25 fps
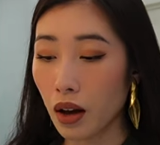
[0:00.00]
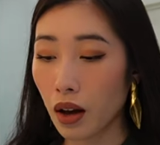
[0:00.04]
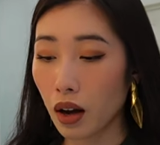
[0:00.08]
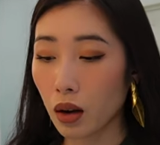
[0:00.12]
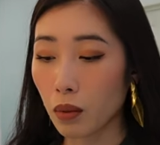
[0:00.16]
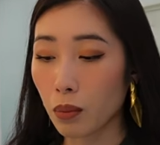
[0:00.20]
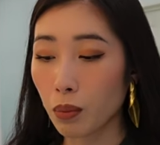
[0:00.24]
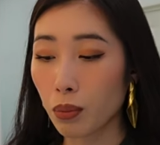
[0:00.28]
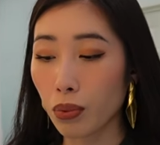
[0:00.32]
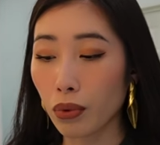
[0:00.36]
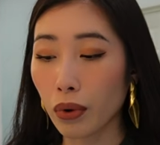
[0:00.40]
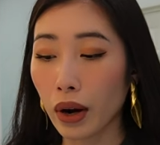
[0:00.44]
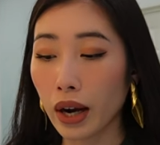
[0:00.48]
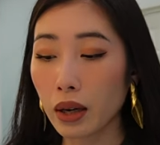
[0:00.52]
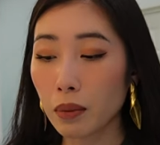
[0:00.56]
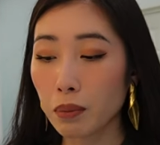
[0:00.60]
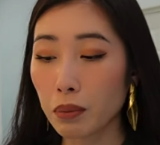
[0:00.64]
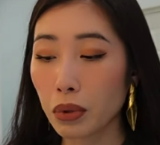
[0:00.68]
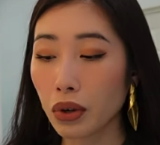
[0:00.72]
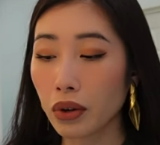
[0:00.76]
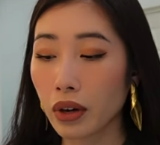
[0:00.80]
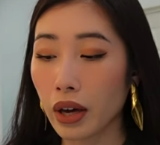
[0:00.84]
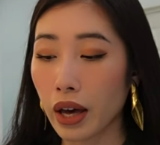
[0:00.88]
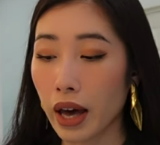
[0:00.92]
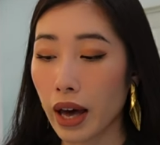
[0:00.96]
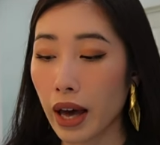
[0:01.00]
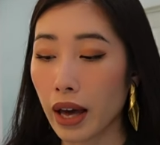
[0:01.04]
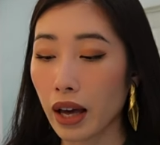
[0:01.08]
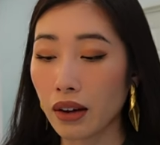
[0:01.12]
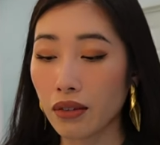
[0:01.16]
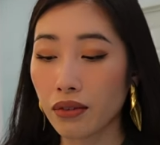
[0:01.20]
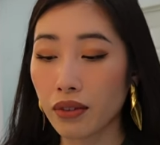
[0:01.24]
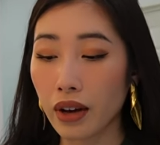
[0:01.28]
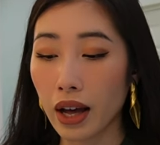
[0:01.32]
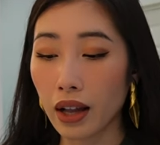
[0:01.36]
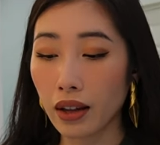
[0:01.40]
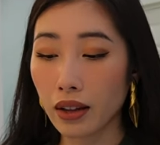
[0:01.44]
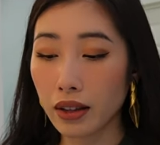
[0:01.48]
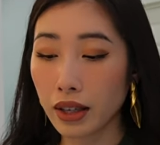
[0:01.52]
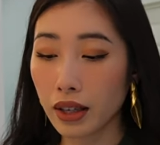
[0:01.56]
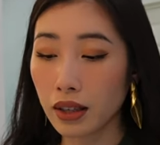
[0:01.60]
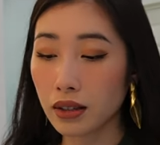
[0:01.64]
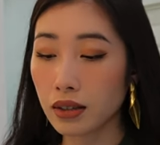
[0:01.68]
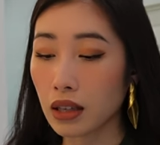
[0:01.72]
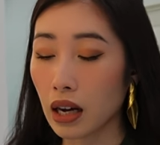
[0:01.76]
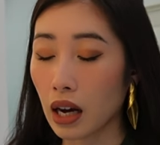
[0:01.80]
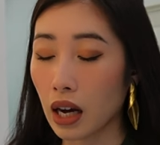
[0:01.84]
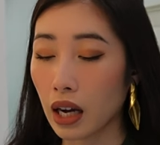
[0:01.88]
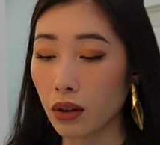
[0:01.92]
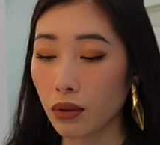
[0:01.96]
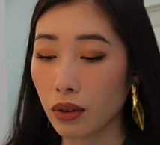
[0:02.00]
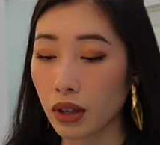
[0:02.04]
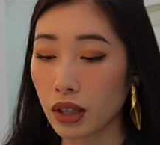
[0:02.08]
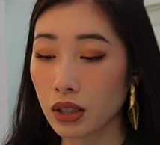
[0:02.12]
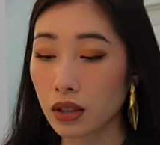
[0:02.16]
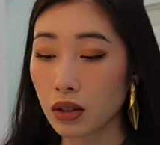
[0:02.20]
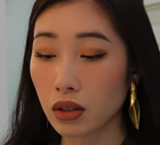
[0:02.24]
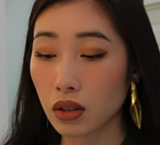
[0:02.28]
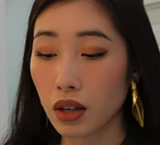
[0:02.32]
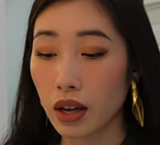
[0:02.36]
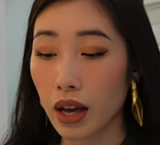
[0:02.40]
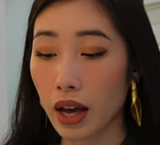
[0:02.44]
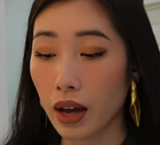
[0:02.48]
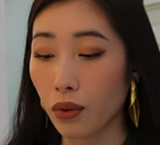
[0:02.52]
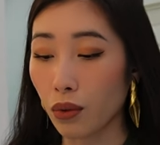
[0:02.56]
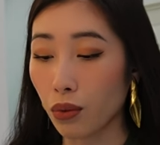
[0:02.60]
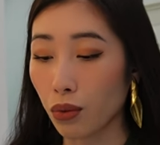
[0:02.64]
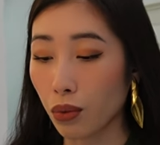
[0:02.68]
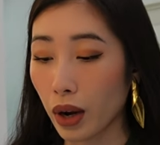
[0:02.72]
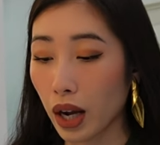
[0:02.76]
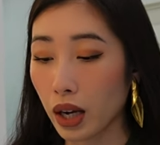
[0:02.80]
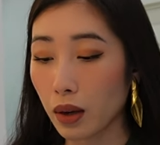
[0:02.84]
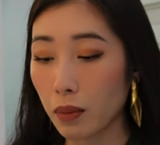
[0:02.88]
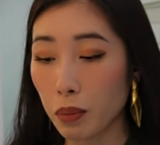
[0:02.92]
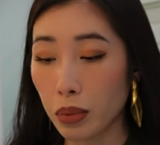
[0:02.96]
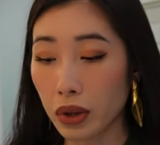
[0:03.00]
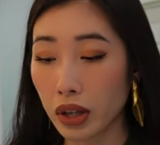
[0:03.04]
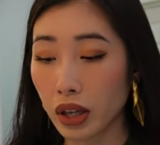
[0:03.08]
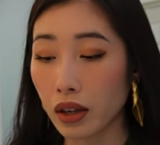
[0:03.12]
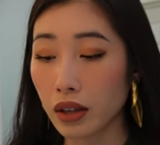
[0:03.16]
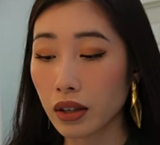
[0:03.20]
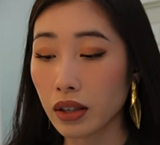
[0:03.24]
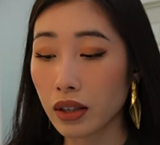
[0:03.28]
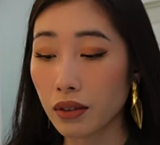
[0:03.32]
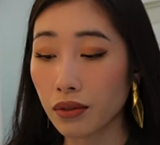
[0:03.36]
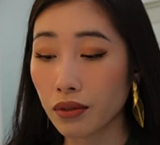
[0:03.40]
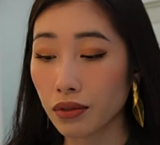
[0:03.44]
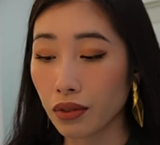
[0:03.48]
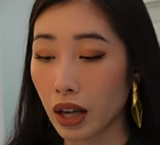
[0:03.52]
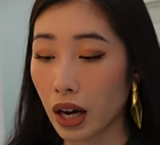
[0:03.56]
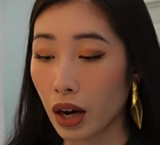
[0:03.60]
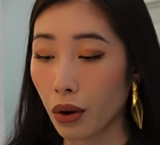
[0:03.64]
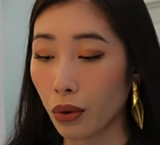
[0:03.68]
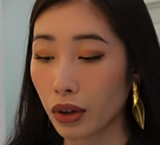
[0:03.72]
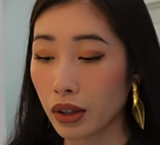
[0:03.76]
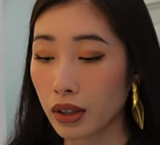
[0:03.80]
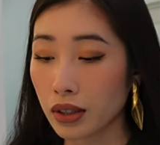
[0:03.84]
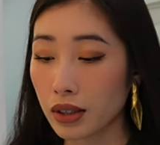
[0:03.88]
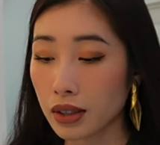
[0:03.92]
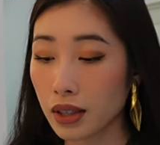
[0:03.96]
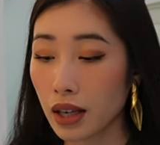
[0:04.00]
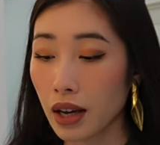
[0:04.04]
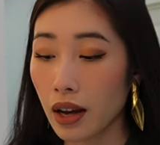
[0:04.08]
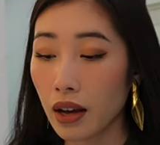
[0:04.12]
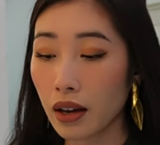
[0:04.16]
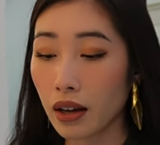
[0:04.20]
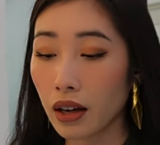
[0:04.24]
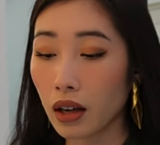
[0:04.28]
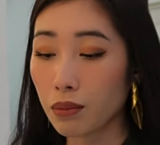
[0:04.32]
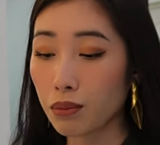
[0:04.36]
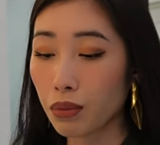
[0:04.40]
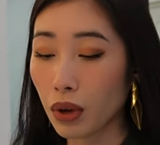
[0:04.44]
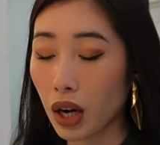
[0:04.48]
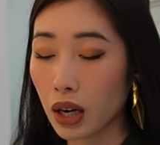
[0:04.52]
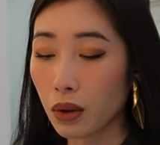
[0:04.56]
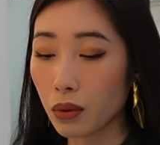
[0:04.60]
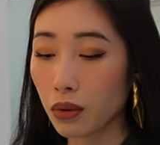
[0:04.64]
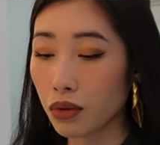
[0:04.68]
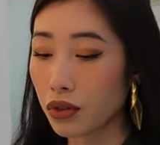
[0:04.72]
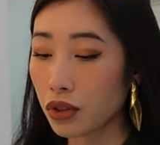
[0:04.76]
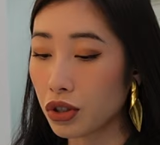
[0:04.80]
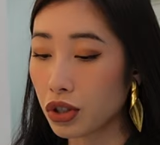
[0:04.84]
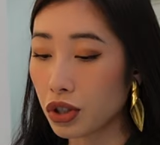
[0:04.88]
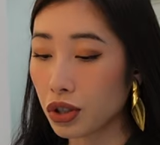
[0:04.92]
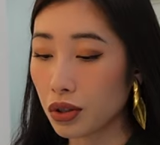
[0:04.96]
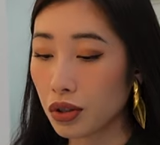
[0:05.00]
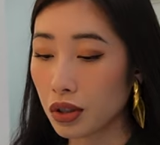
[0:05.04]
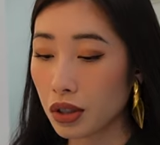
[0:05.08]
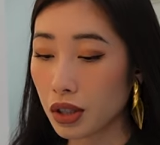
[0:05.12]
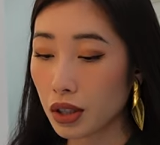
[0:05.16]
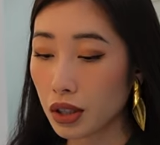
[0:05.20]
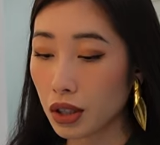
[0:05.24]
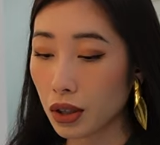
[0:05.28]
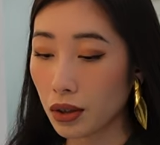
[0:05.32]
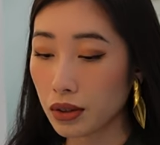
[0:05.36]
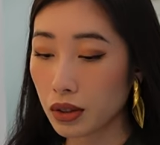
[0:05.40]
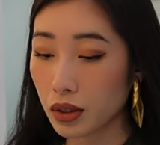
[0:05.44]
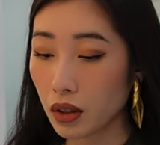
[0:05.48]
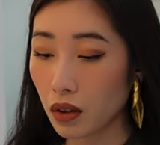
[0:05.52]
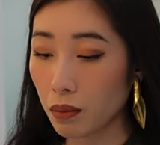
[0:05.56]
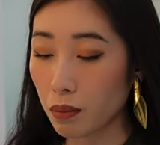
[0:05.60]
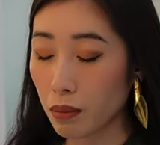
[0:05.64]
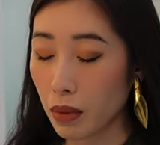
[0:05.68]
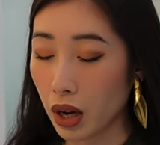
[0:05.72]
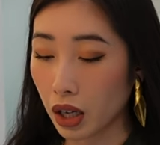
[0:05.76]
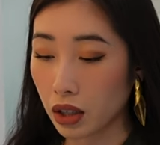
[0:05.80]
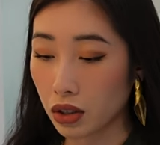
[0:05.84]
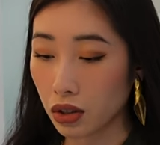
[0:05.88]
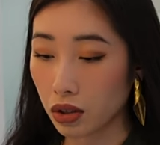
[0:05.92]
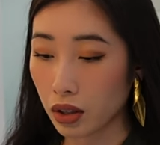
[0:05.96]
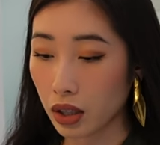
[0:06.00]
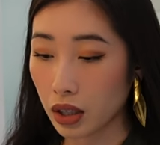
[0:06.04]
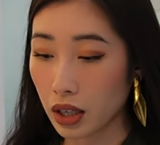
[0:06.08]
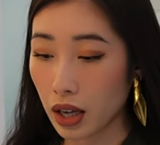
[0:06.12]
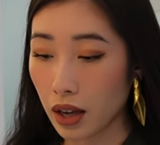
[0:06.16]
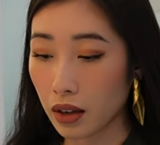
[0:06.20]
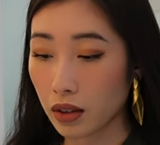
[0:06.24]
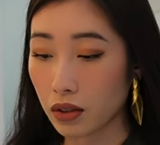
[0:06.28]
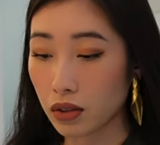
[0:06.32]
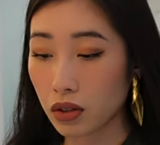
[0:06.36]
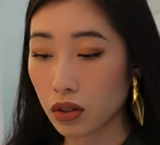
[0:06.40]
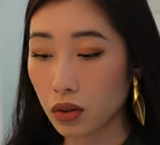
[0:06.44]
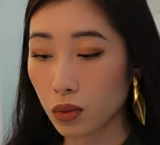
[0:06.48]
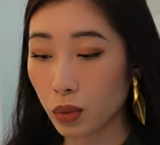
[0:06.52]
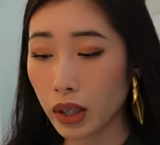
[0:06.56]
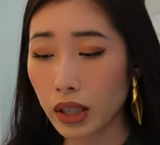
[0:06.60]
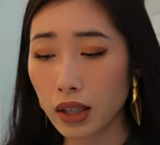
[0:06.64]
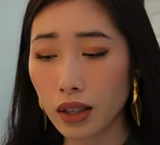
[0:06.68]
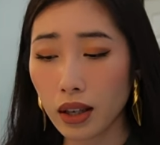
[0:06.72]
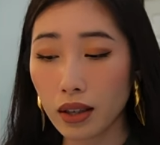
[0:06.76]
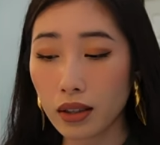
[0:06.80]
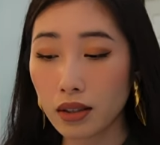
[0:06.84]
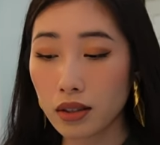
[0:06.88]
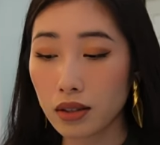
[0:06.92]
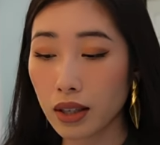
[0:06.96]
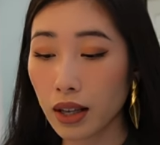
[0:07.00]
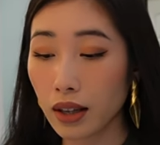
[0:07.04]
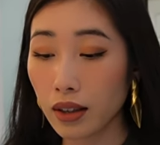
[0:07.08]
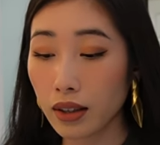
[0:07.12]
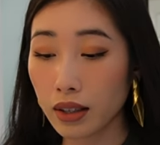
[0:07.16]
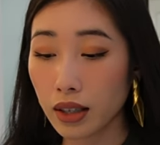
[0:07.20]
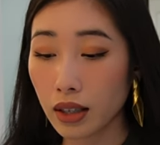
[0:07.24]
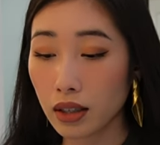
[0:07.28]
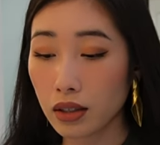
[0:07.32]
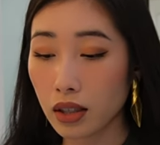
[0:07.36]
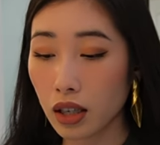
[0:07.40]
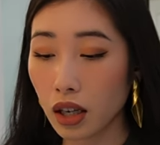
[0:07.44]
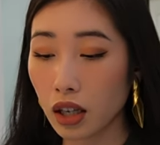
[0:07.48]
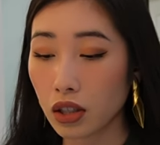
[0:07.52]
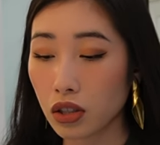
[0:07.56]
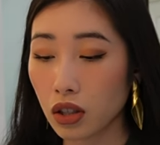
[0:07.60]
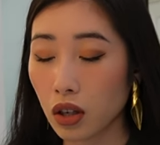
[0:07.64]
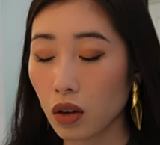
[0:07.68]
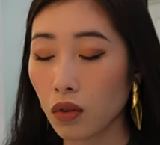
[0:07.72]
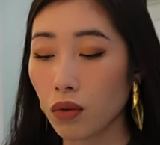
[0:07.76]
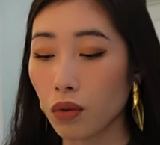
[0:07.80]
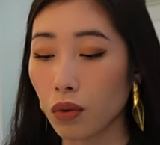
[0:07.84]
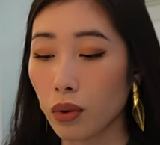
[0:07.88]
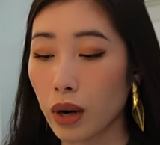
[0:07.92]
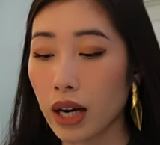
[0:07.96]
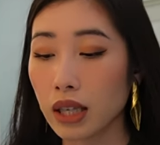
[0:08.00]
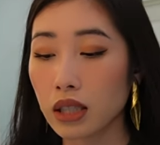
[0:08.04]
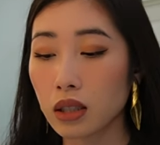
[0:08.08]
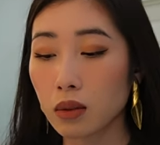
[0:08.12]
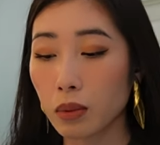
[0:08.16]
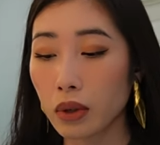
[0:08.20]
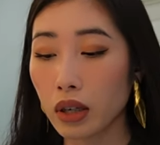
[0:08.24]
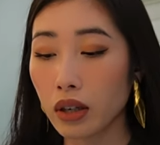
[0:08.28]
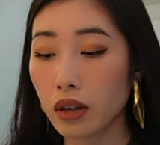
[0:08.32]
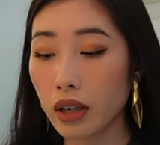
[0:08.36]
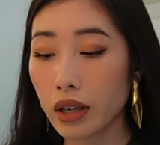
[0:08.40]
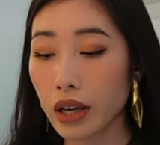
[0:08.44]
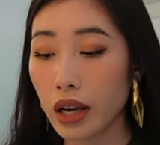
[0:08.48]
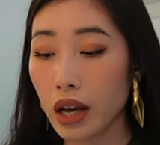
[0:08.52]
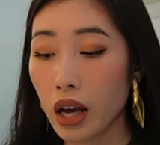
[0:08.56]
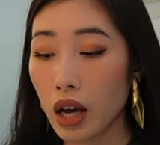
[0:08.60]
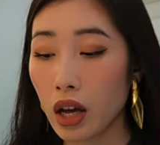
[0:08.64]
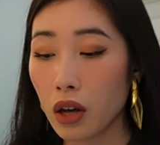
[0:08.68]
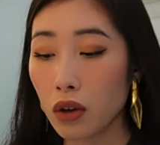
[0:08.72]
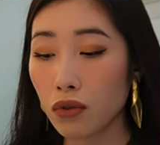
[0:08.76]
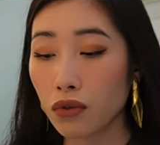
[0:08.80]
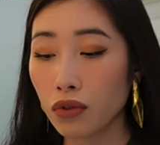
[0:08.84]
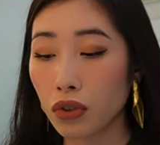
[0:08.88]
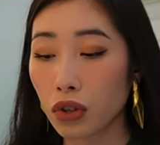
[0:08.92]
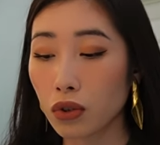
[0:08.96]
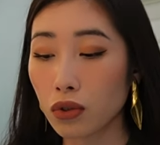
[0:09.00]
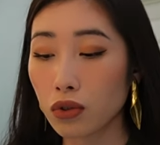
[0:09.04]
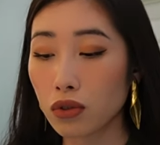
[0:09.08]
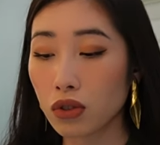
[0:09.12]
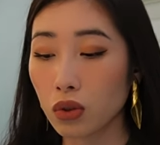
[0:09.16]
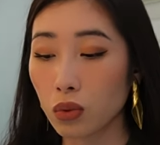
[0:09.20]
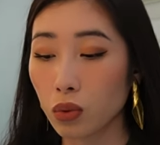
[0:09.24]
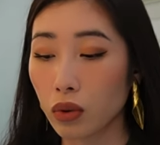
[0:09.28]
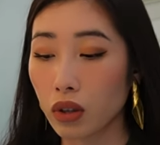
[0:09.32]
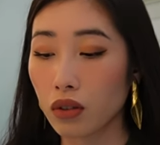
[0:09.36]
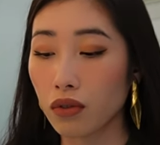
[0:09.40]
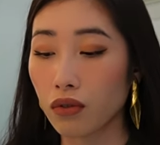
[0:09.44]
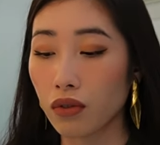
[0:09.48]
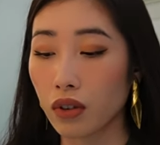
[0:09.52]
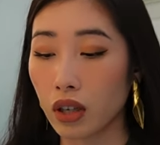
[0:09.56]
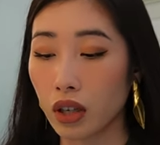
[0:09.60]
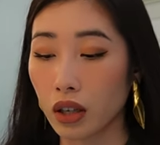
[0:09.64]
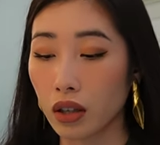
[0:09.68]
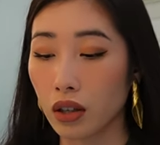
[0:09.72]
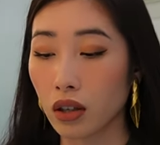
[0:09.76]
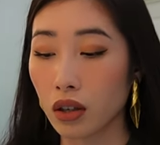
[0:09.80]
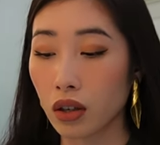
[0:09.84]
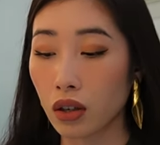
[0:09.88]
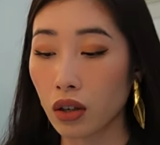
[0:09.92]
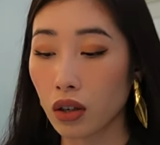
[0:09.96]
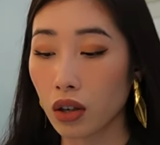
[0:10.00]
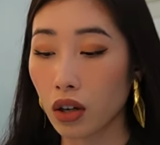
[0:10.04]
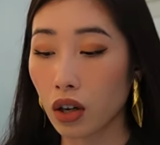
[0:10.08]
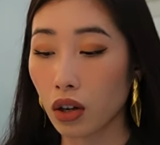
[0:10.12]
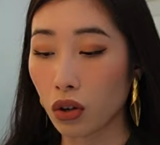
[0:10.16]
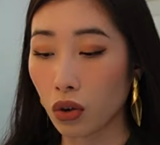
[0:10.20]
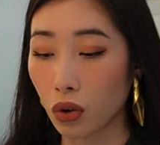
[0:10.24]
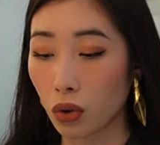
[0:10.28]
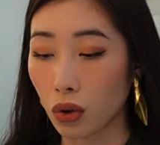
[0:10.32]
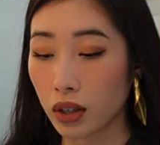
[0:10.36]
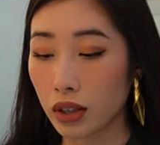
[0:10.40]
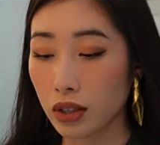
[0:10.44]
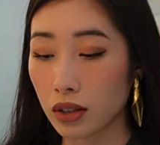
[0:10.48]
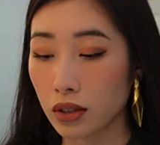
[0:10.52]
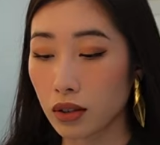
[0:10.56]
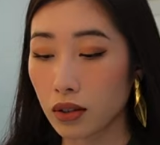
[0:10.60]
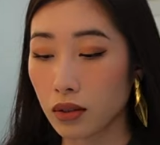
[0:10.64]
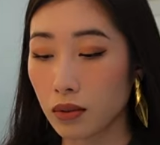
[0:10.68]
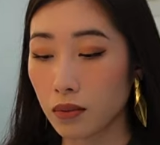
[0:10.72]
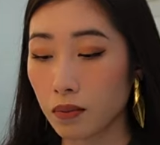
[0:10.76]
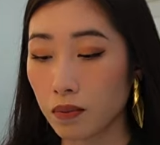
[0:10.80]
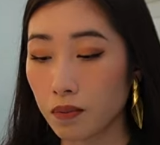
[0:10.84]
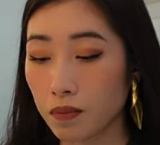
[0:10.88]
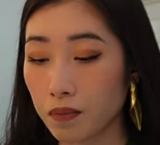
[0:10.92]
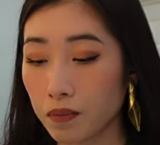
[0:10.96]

A bright bouquet of elegant iris and red peony flowers combined with juicy notes of mandarin and a sweet and delicate touch of raspberry fused with vanilla accords.